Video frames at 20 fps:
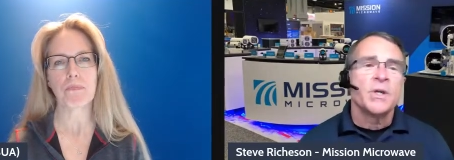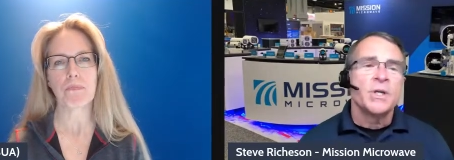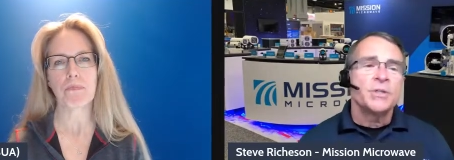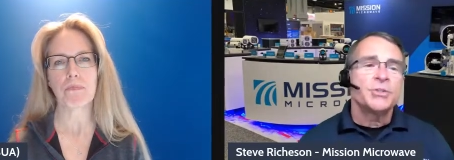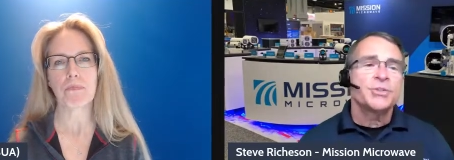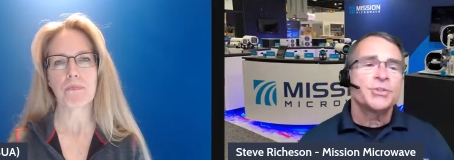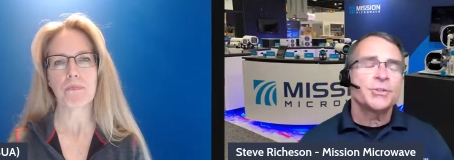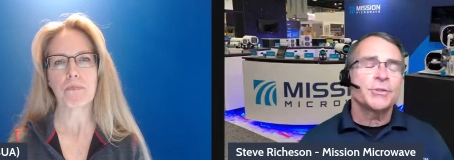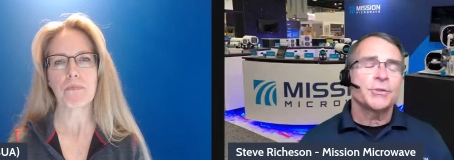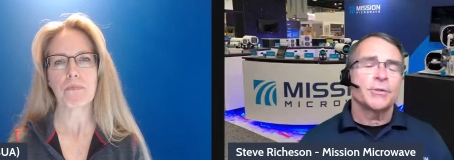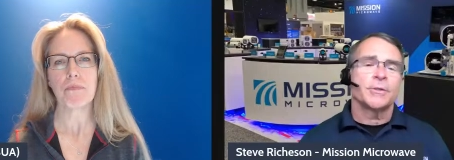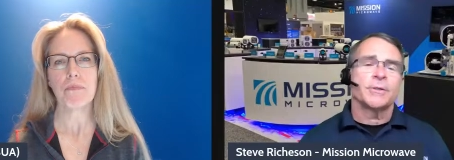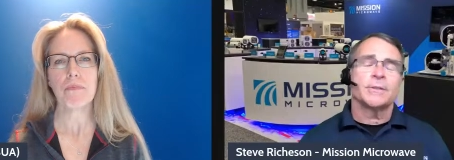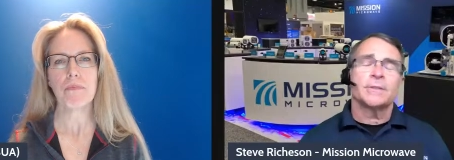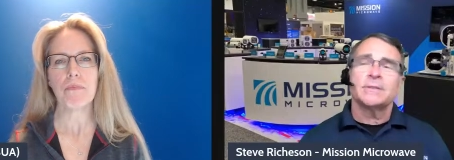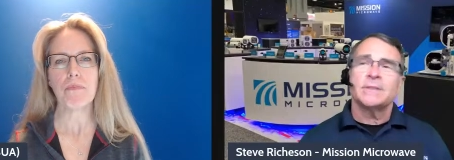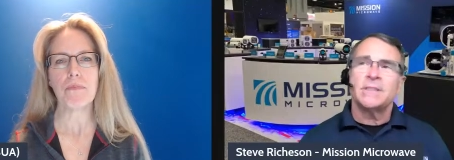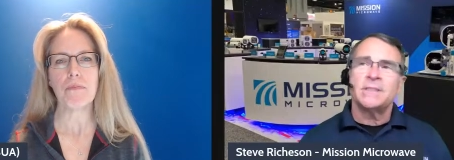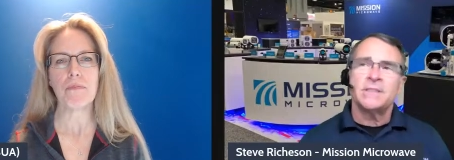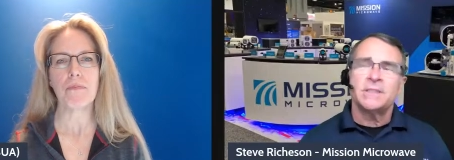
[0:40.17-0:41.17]
Speaker 1: Sure.
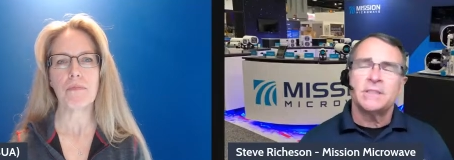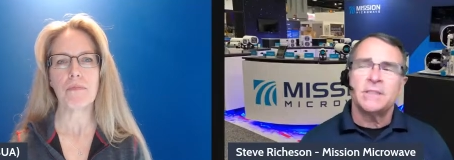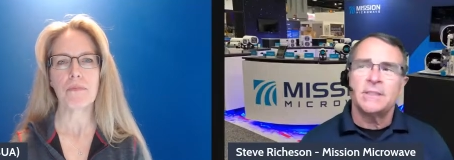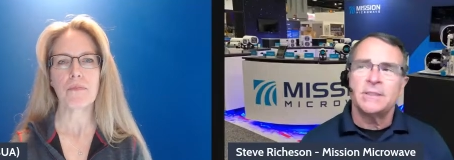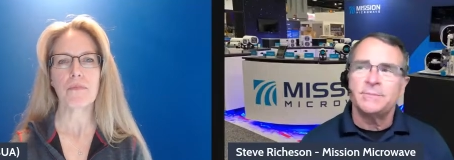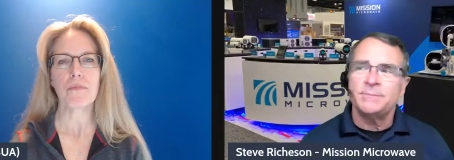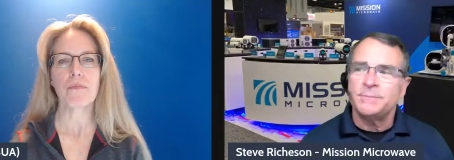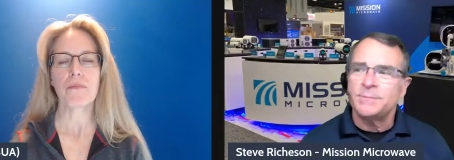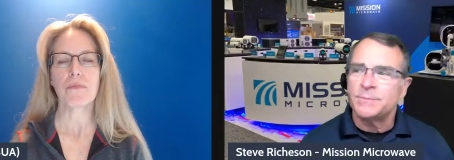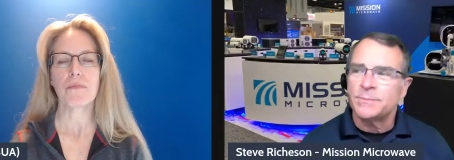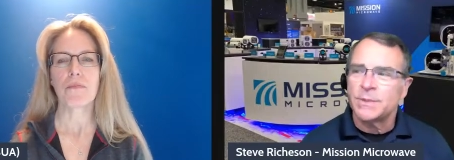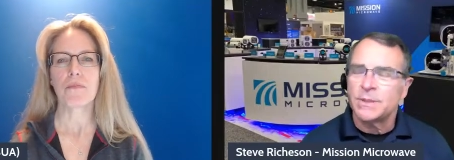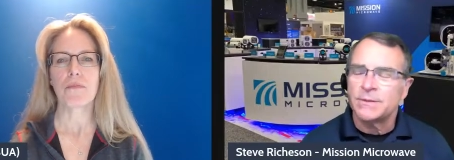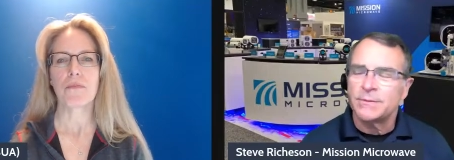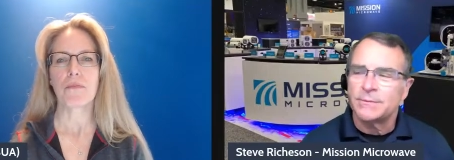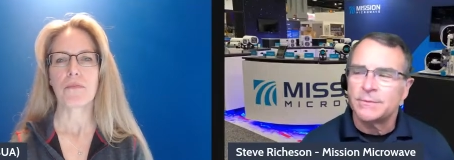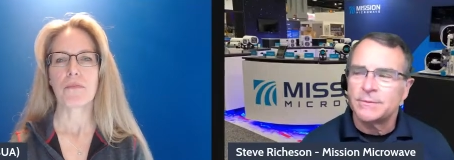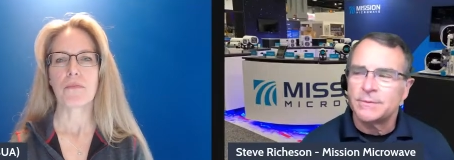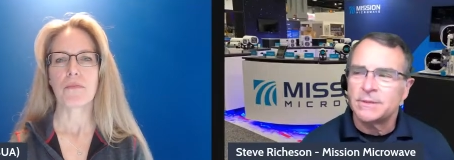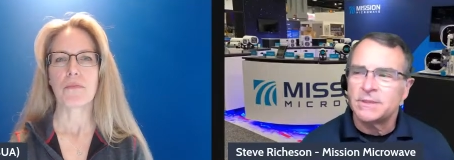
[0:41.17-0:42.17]
Let's um
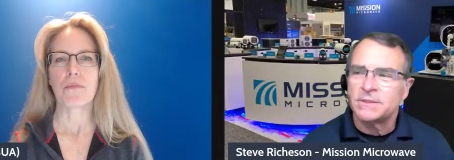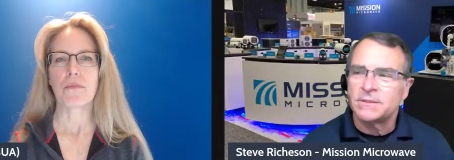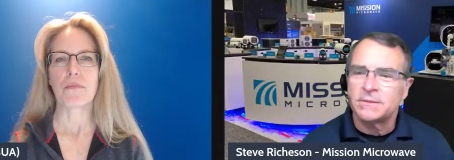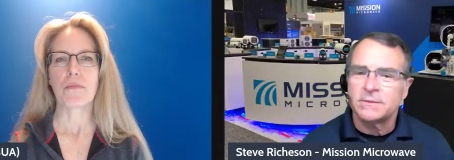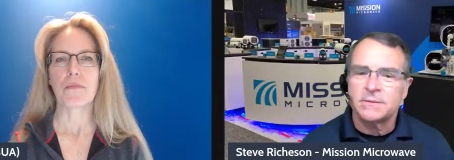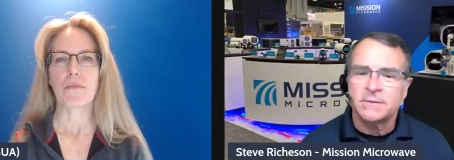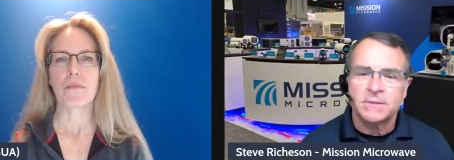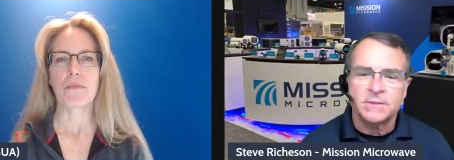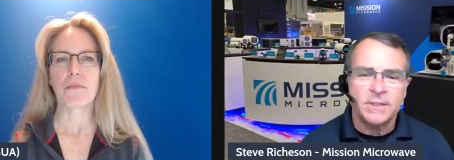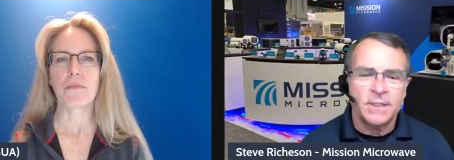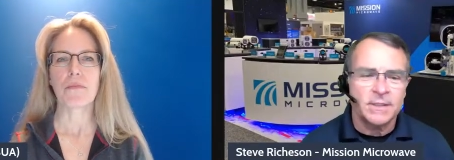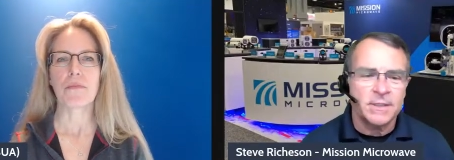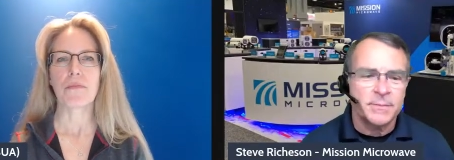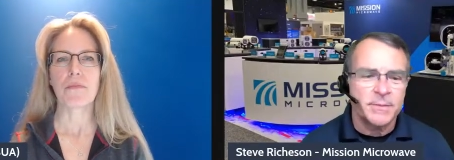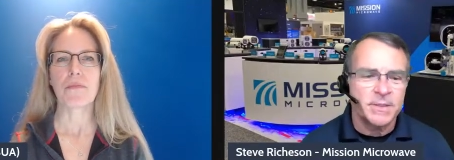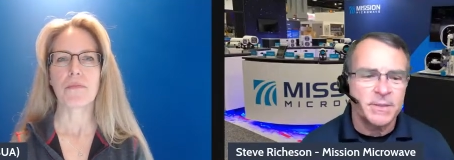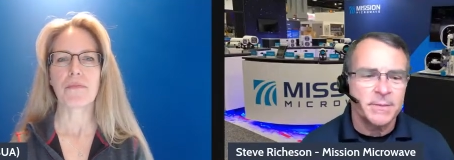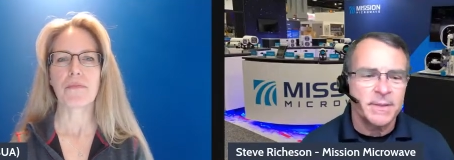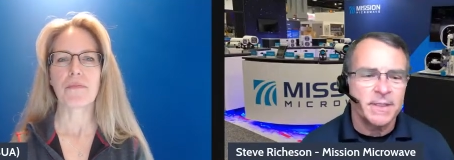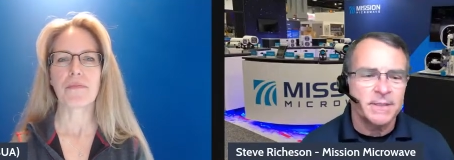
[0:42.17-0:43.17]
let's talk a
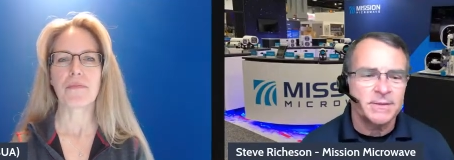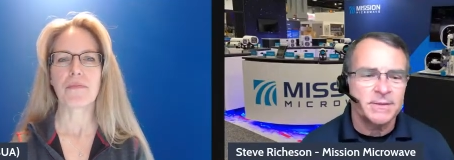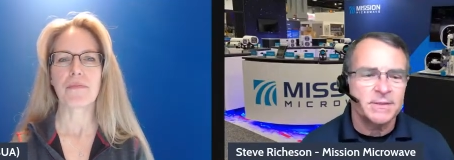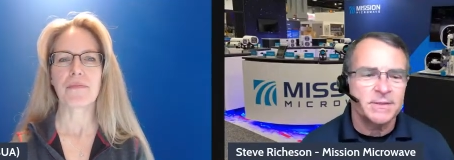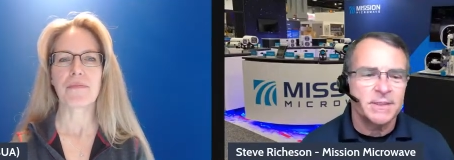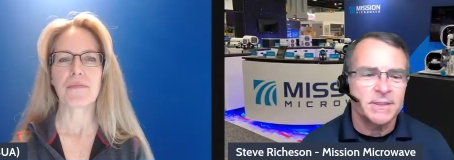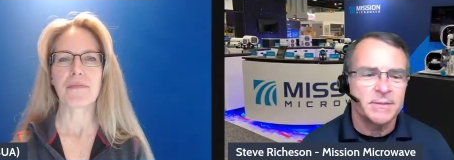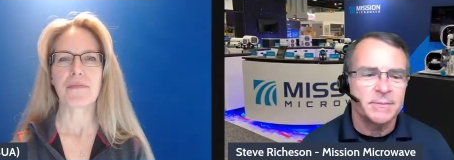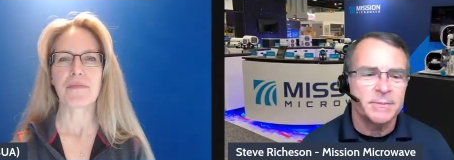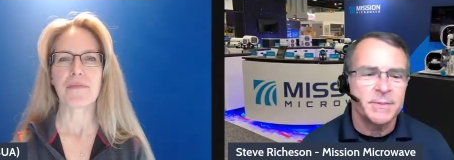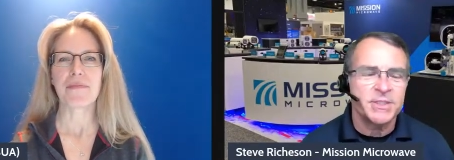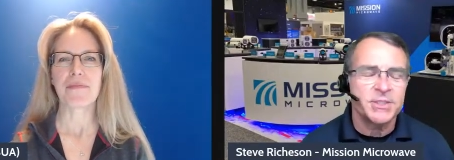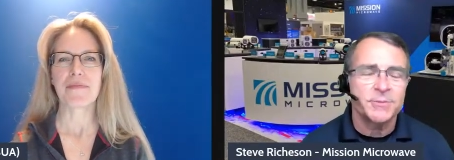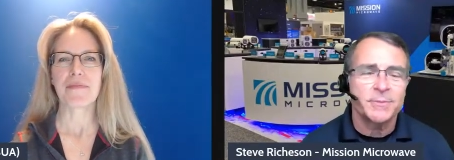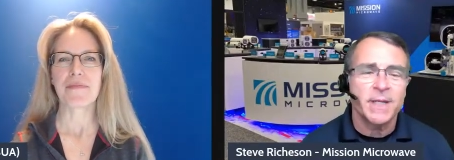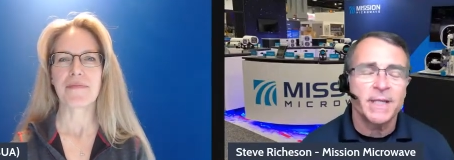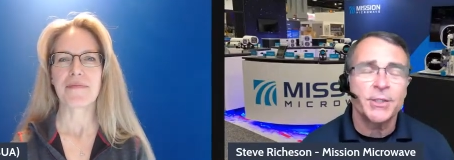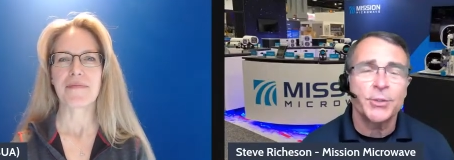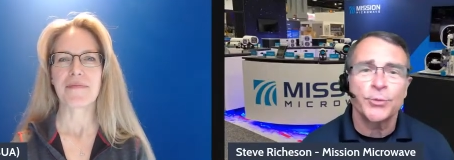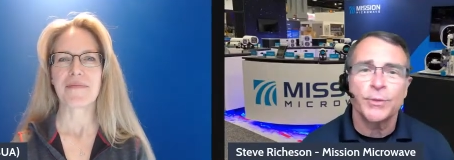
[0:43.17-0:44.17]
bit about uh, Mission
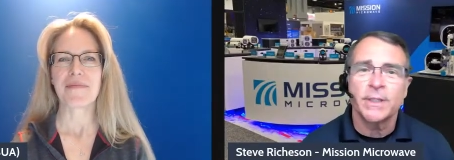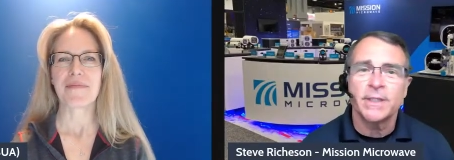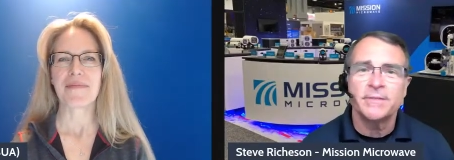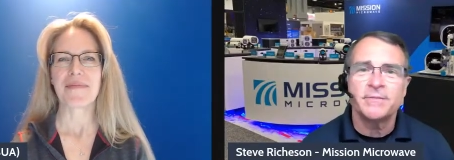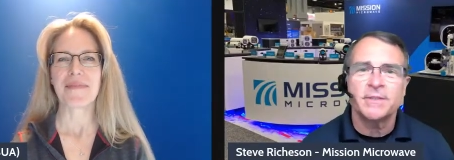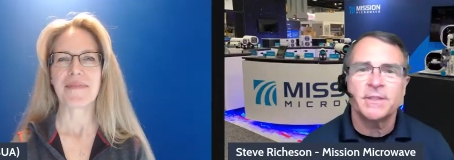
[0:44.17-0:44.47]
Microwave.